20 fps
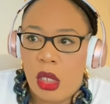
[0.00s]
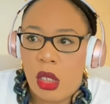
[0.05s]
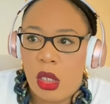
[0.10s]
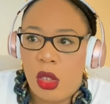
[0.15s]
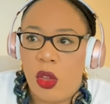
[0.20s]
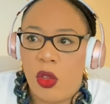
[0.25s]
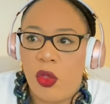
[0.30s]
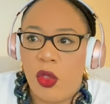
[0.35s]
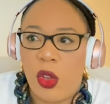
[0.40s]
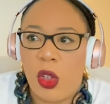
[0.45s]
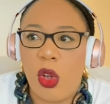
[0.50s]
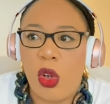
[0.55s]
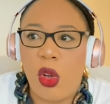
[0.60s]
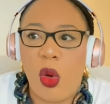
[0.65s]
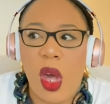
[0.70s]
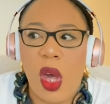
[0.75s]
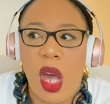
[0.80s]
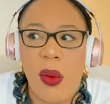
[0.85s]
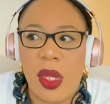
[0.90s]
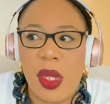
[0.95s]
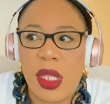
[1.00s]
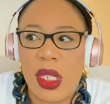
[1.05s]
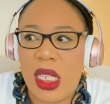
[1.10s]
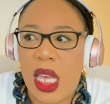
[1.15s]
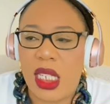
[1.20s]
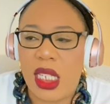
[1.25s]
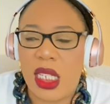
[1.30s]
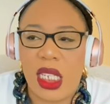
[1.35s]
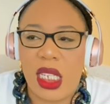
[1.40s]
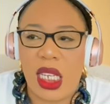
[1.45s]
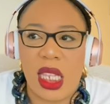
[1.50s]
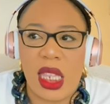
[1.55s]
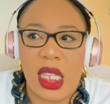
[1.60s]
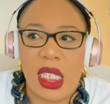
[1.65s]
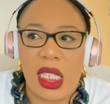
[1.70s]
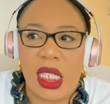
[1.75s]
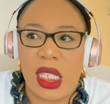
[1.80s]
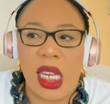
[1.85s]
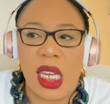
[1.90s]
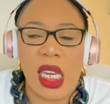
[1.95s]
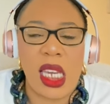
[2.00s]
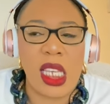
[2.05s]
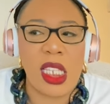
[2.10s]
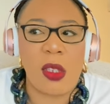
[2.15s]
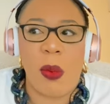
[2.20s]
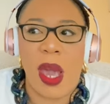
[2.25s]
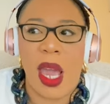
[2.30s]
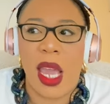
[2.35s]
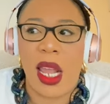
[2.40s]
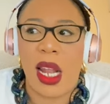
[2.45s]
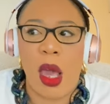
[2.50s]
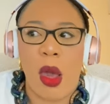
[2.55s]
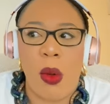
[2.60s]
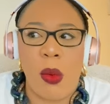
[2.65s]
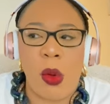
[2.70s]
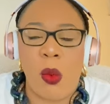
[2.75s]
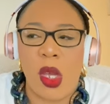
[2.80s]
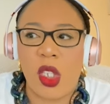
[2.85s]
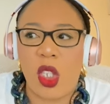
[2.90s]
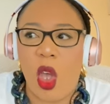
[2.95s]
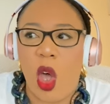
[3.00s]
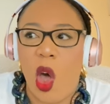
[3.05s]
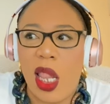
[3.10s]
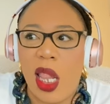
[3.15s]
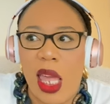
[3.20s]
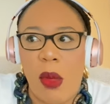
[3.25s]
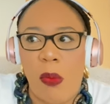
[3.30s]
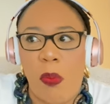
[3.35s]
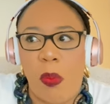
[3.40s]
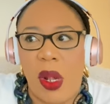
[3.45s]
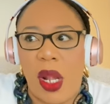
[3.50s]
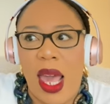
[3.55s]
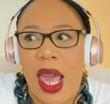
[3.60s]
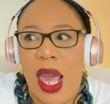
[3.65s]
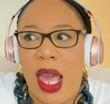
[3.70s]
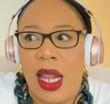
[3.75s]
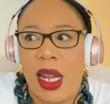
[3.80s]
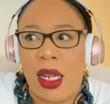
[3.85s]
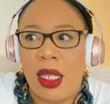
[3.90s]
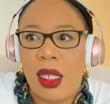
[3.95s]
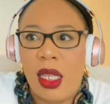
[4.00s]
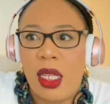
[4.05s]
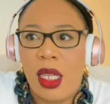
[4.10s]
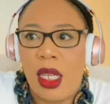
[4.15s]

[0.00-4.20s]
If you don't know how intelligent this thing is by now, it was all a plan.